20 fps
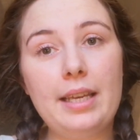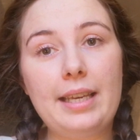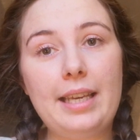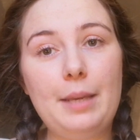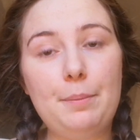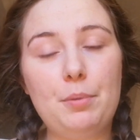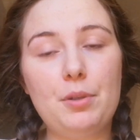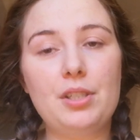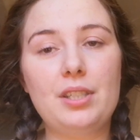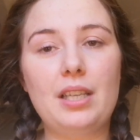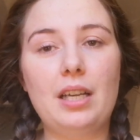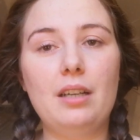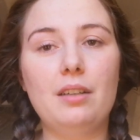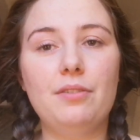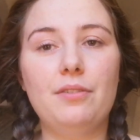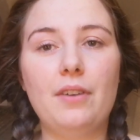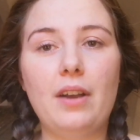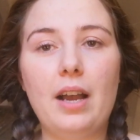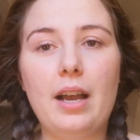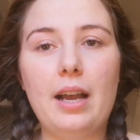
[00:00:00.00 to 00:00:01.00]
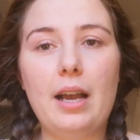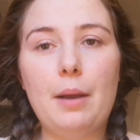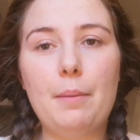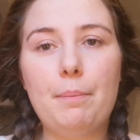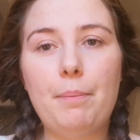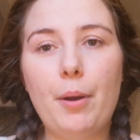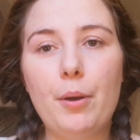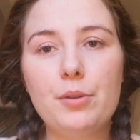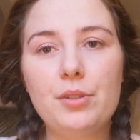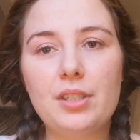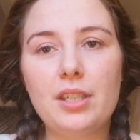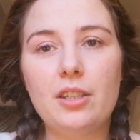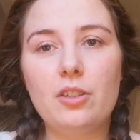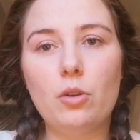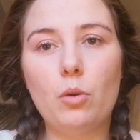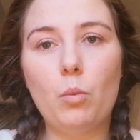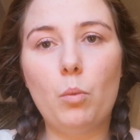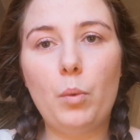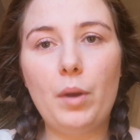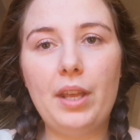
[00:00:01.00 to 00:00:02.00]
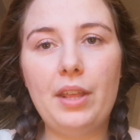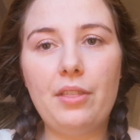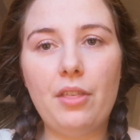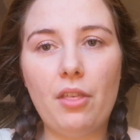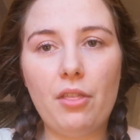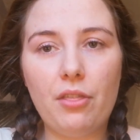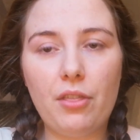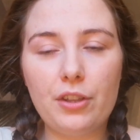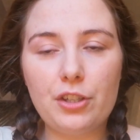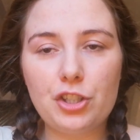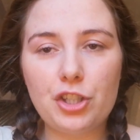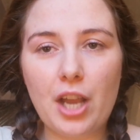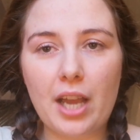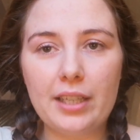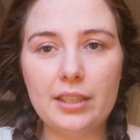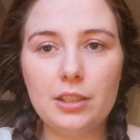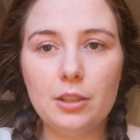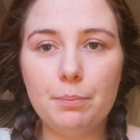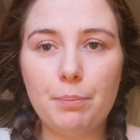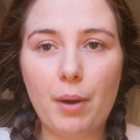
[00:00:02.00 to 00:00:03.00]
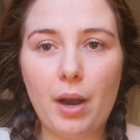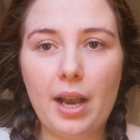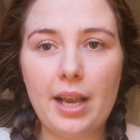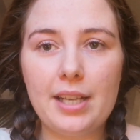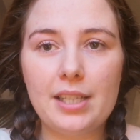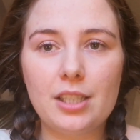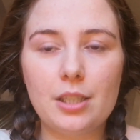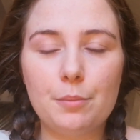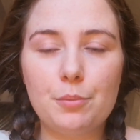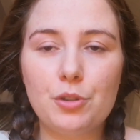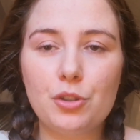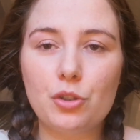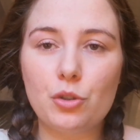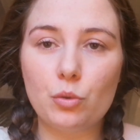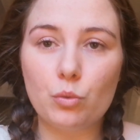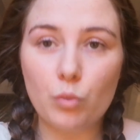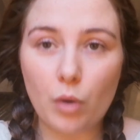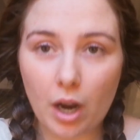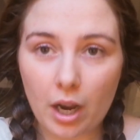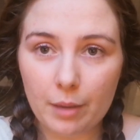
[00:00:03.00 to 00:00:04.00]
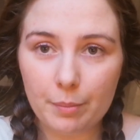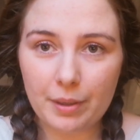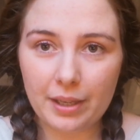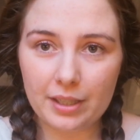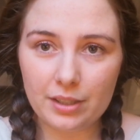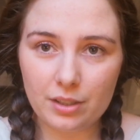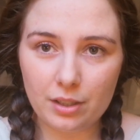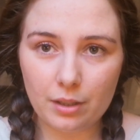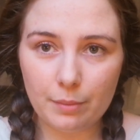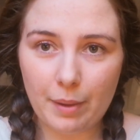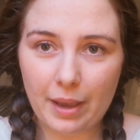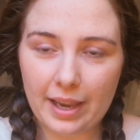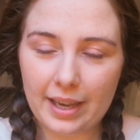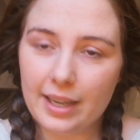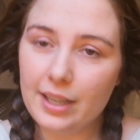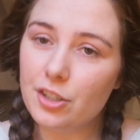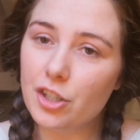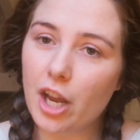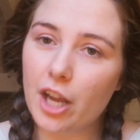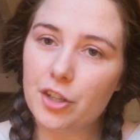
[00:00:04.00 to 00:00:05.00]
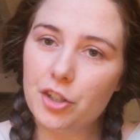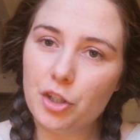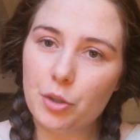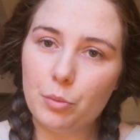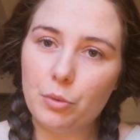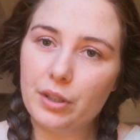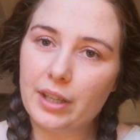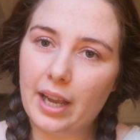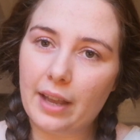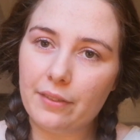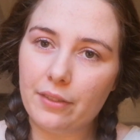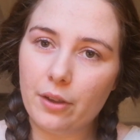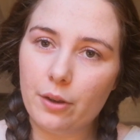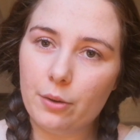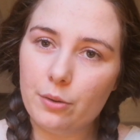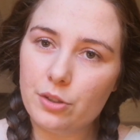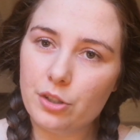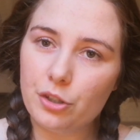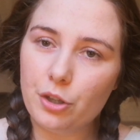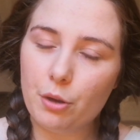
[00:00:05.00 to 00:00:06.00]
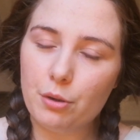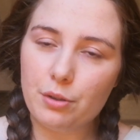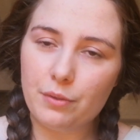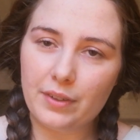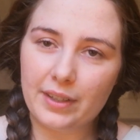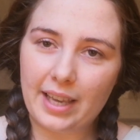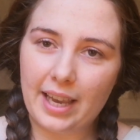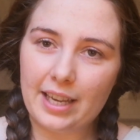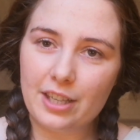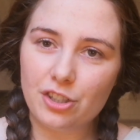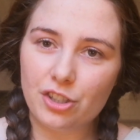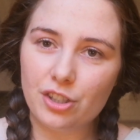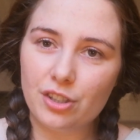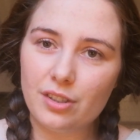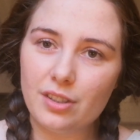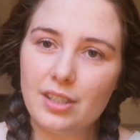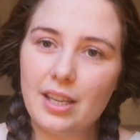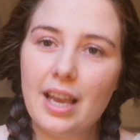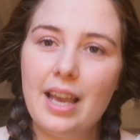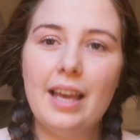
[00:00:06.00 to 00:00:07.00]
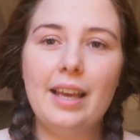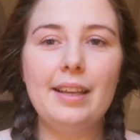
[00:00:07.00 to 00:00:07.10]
yourself posted with the channel by subscribing to the page, and you will get those notifications.